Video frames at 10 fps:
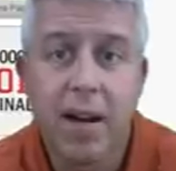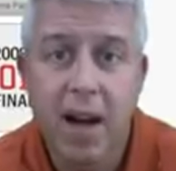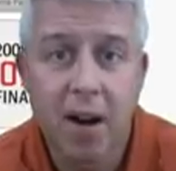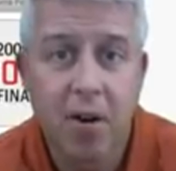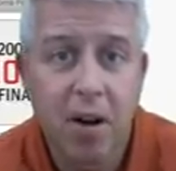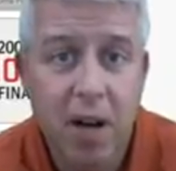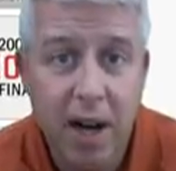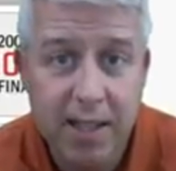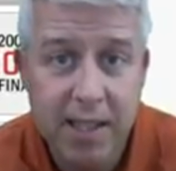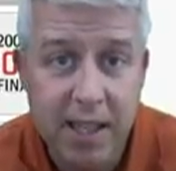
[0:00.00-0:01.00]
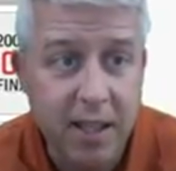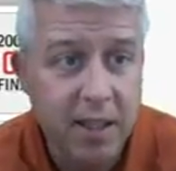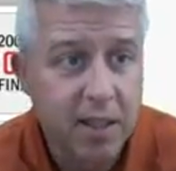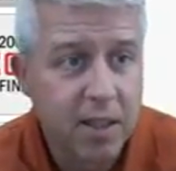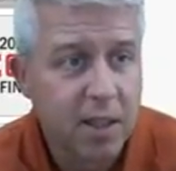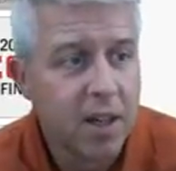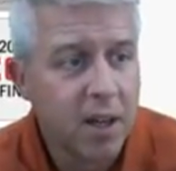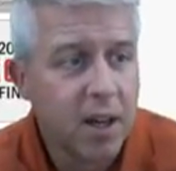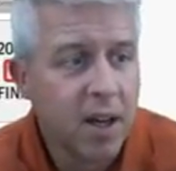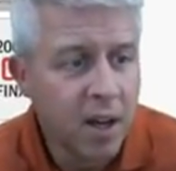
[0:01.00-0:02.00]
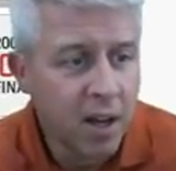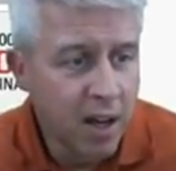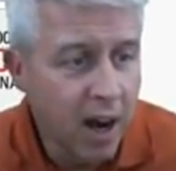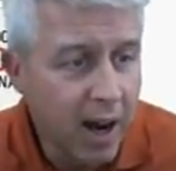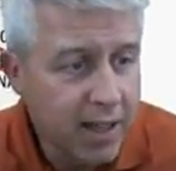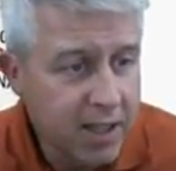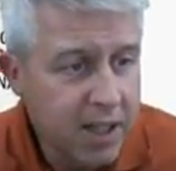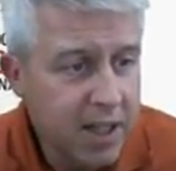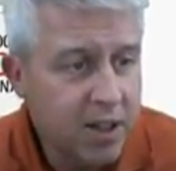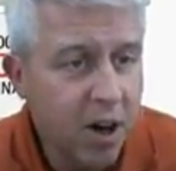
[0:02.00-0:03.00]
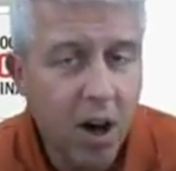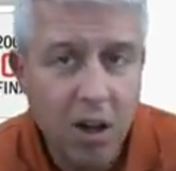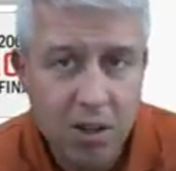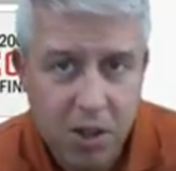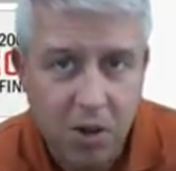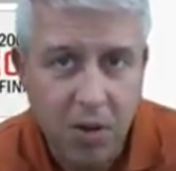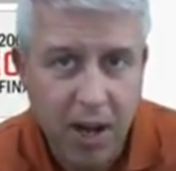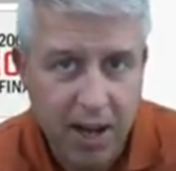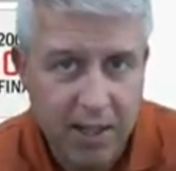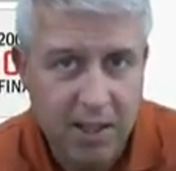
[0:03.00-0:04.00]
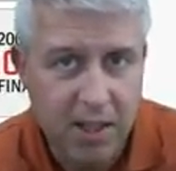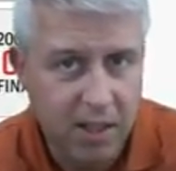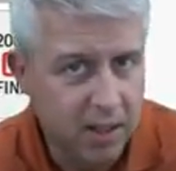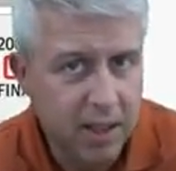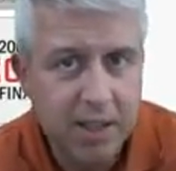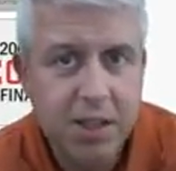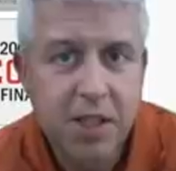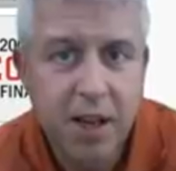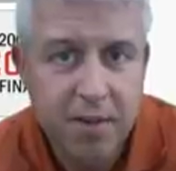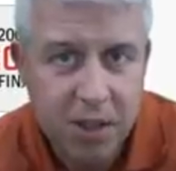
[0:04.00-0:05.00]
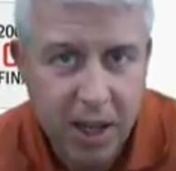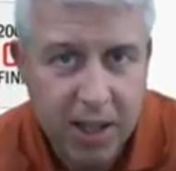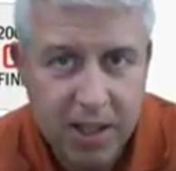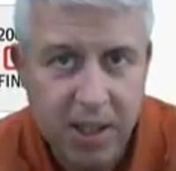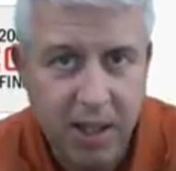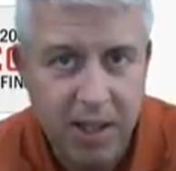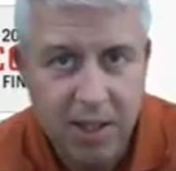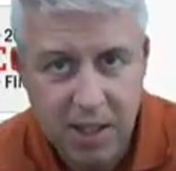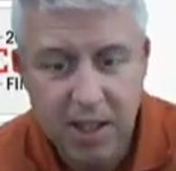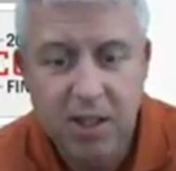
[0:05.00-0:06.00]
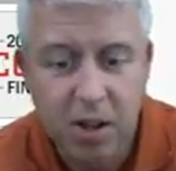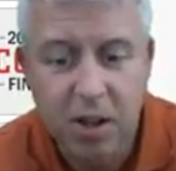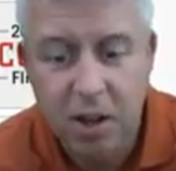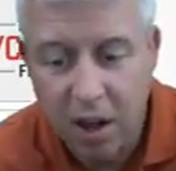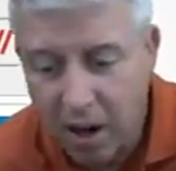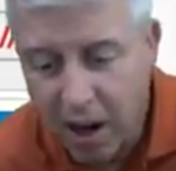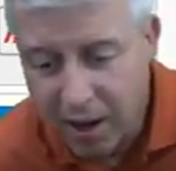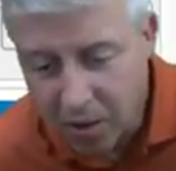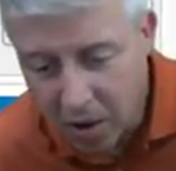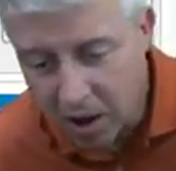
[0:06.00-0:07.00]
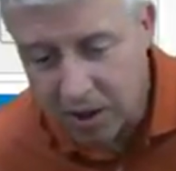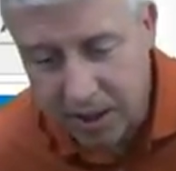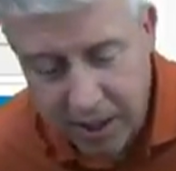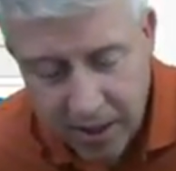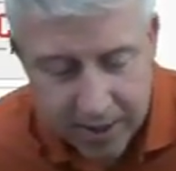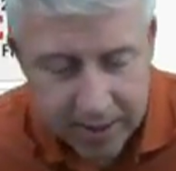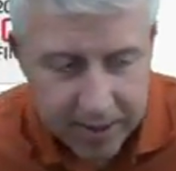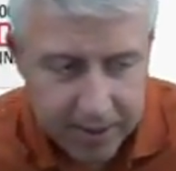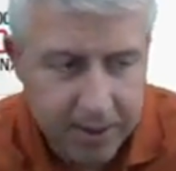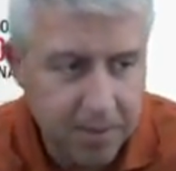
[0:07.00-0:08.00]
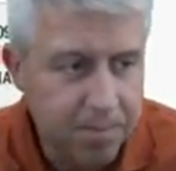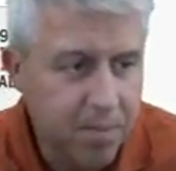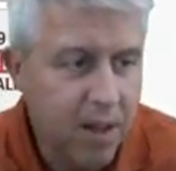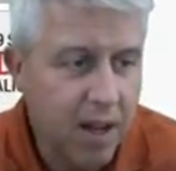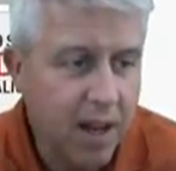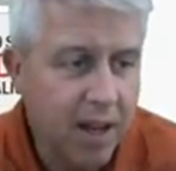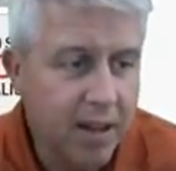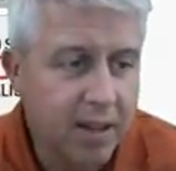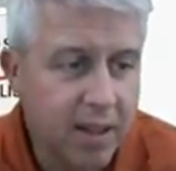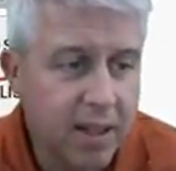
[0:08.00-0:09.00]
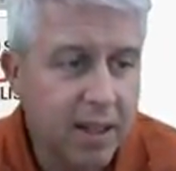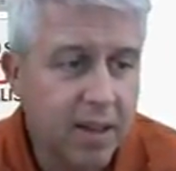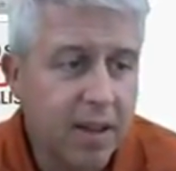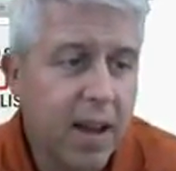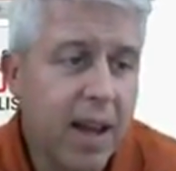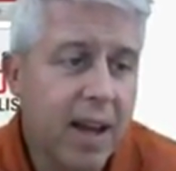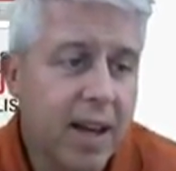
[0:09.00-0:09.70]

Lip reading: And now iSeek. iSeek also has a set of sites that it says are high quality, and it